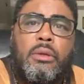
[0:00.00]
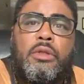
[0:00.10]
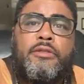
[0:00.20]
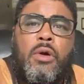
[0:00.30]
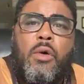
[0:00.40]

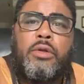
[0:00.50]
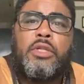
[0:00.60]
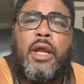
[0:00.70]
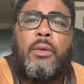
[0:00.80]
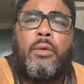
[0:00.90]
Let's go
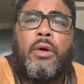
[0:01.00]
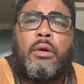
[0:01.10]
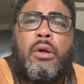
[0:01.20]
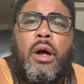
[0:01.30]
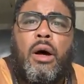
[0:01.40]
into that
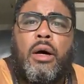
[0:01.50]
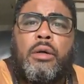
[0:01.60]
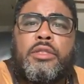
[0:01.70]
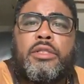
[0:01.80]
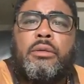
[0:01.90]
word
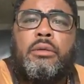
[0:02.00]
cause.